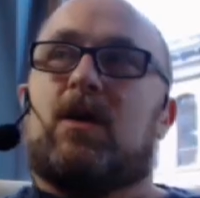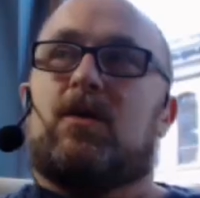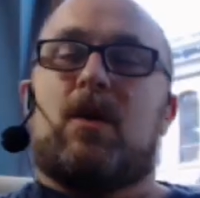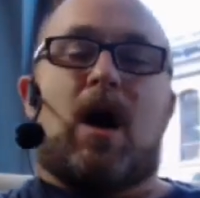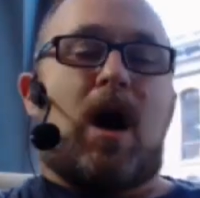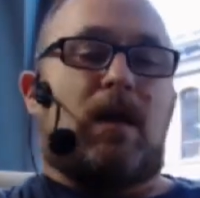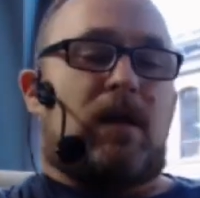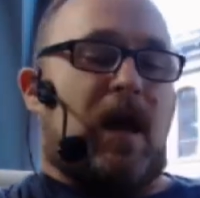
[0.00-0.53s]

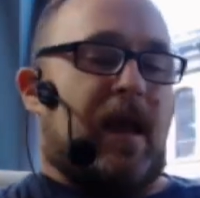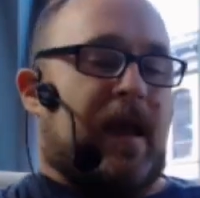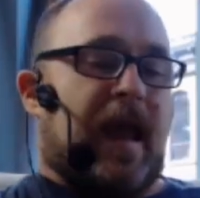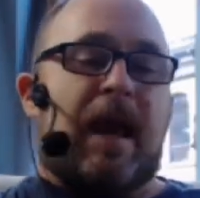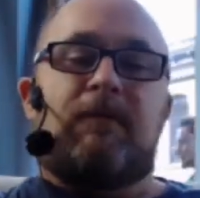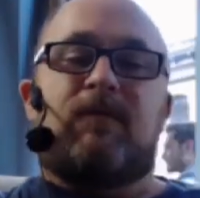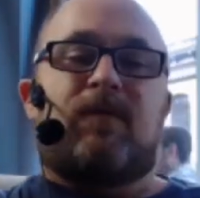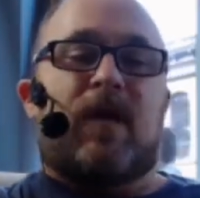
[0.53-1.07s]
not like
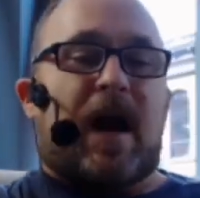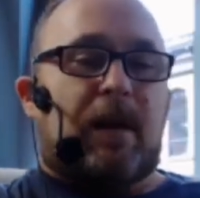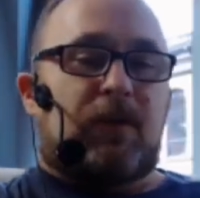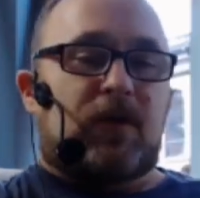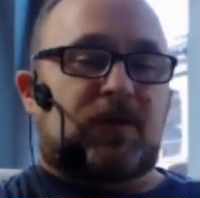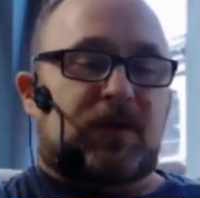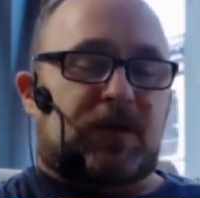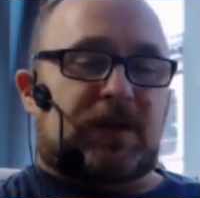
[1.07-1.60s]
hemp
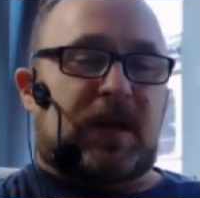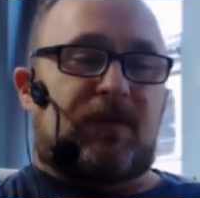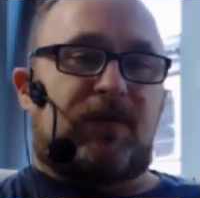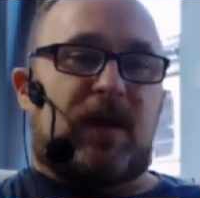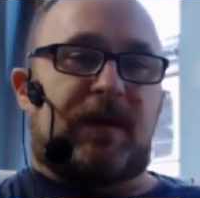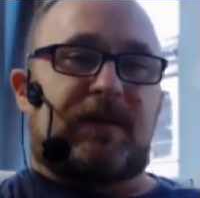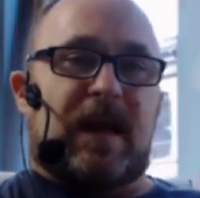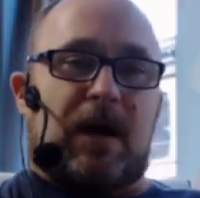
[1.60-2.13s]
fibers and stuff
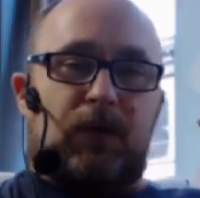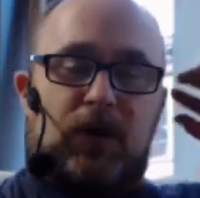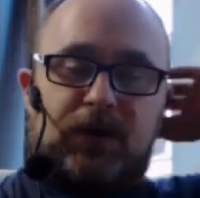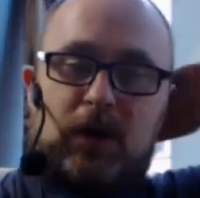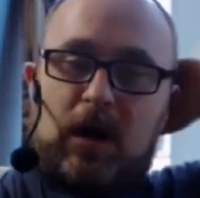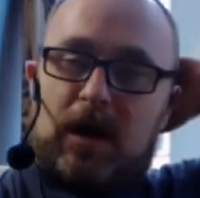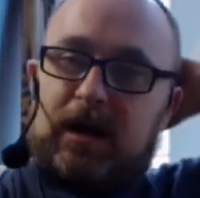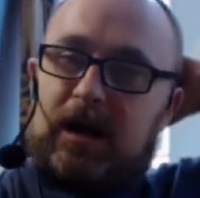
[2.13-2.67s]
like that. We're
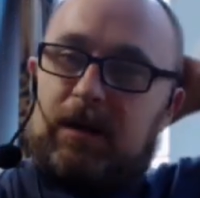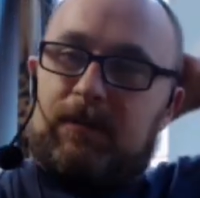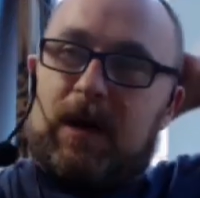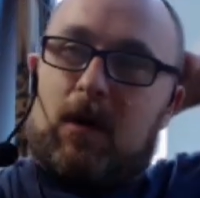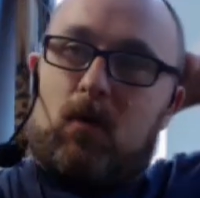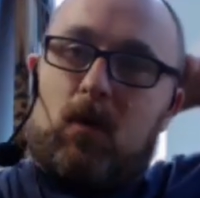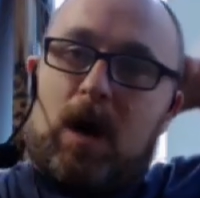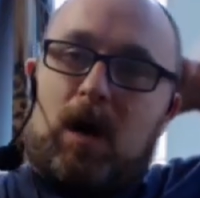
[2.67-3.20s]
talking
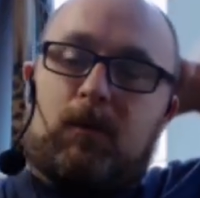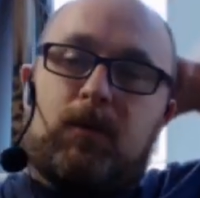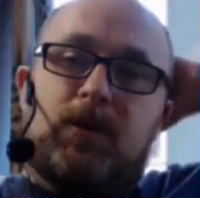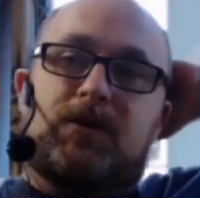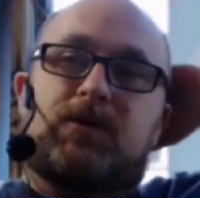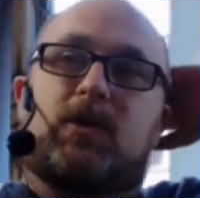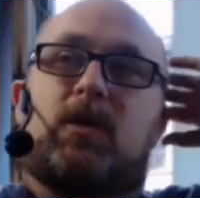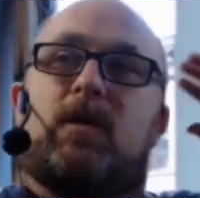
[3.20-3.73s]
about well
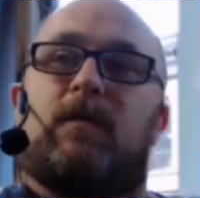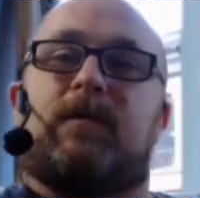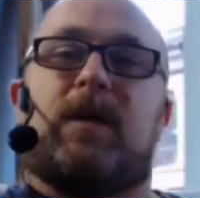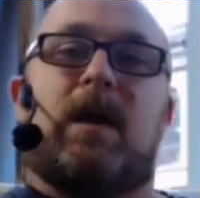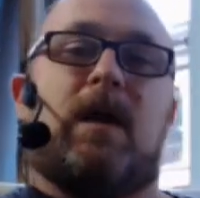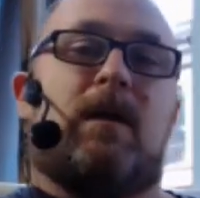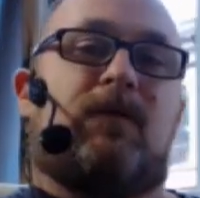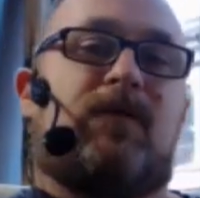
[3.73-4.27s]
preserved
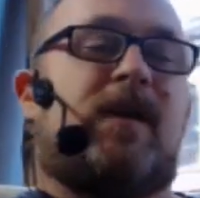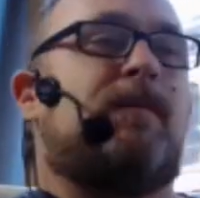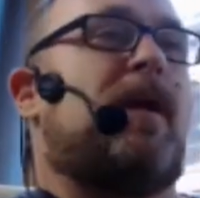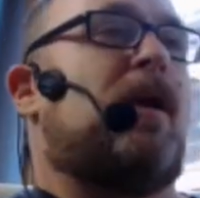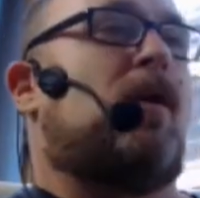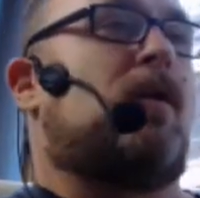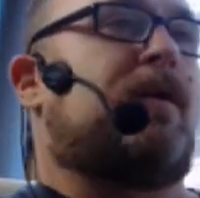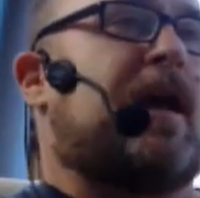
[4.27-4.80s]

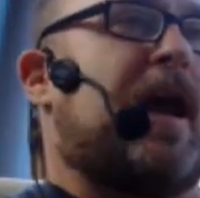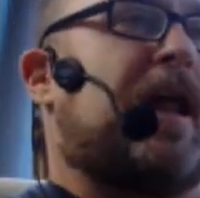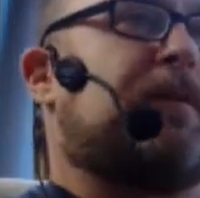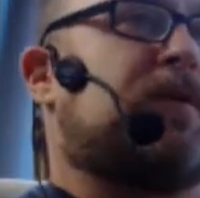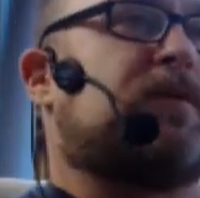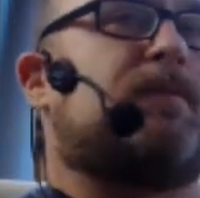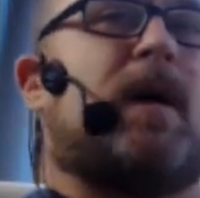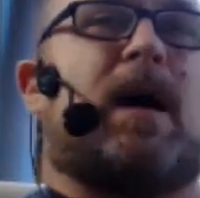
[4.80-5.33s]
female
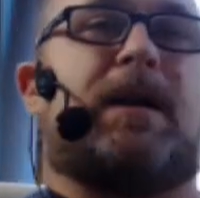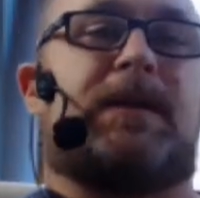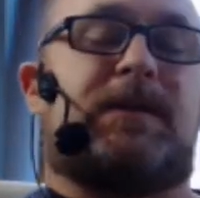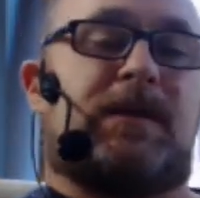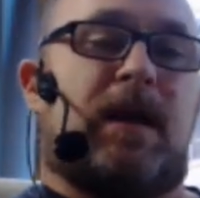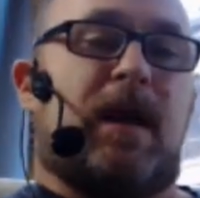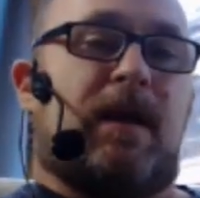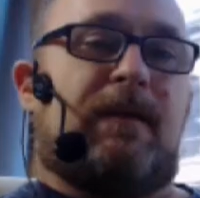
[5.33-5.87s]
cannabis
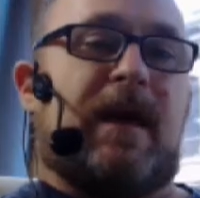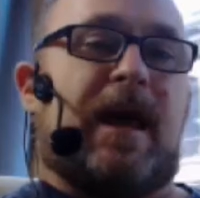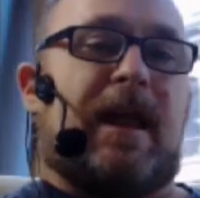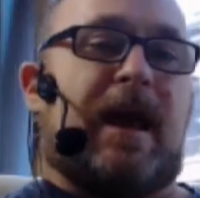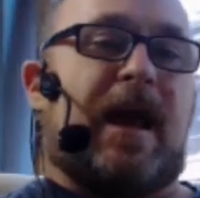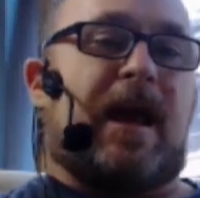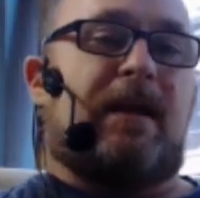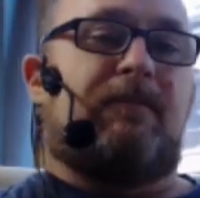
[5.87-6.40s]
buds that
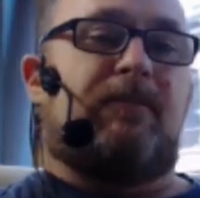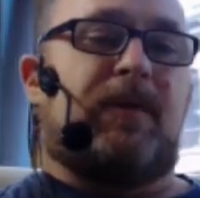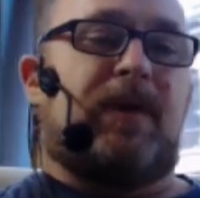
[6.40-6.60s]
had